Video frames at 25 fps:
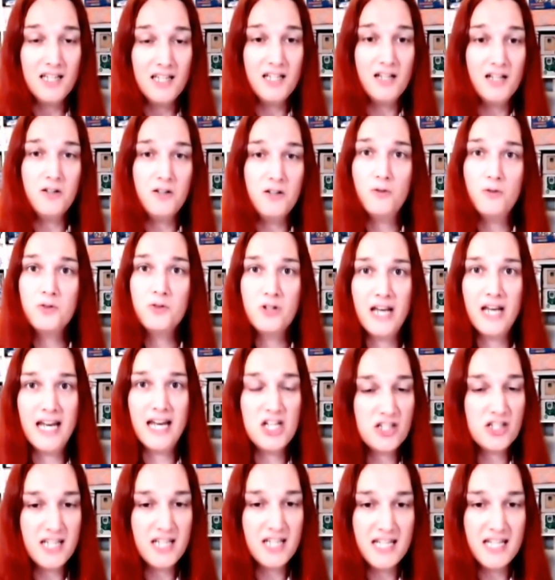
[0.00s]
on your
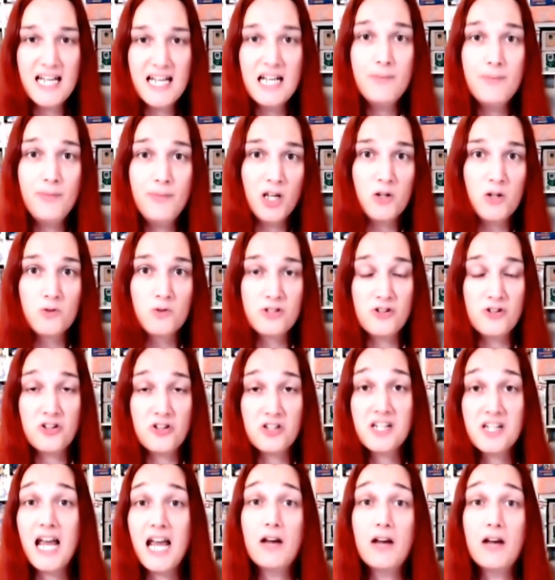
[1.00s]
HD telly, but you can also
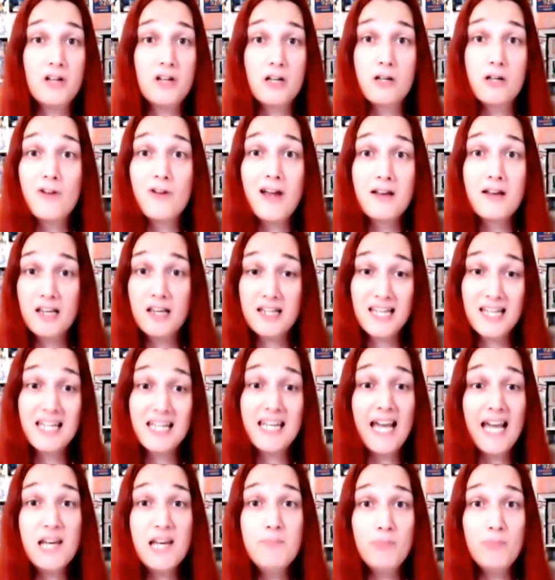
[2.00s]
just carry it around like
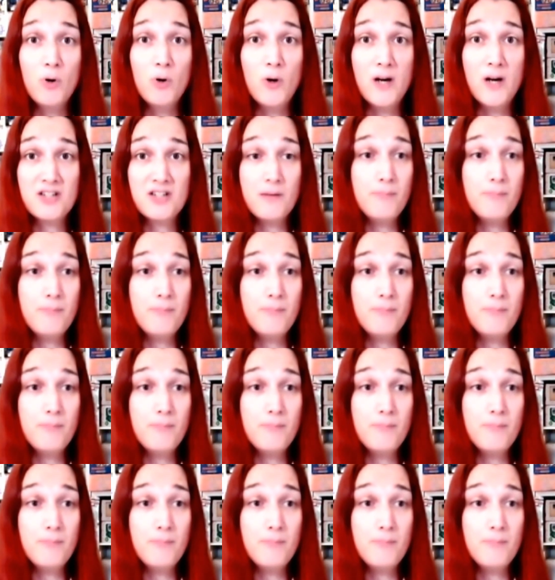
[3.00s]
a Game Boy.